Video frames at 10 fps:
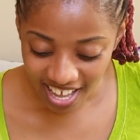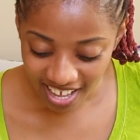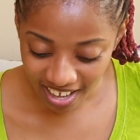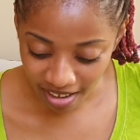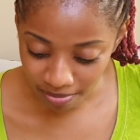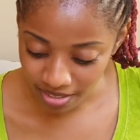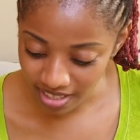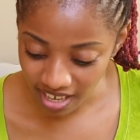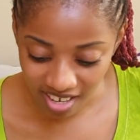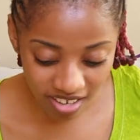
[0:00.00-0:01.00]
But
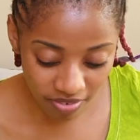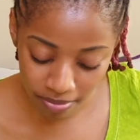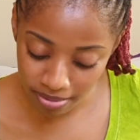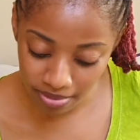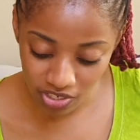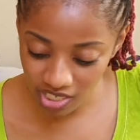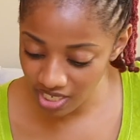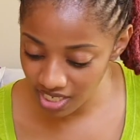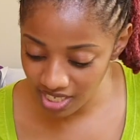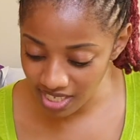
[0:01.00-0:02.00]
thank God for baby
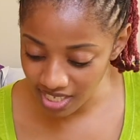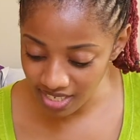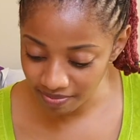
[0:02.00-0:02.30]
Jesus.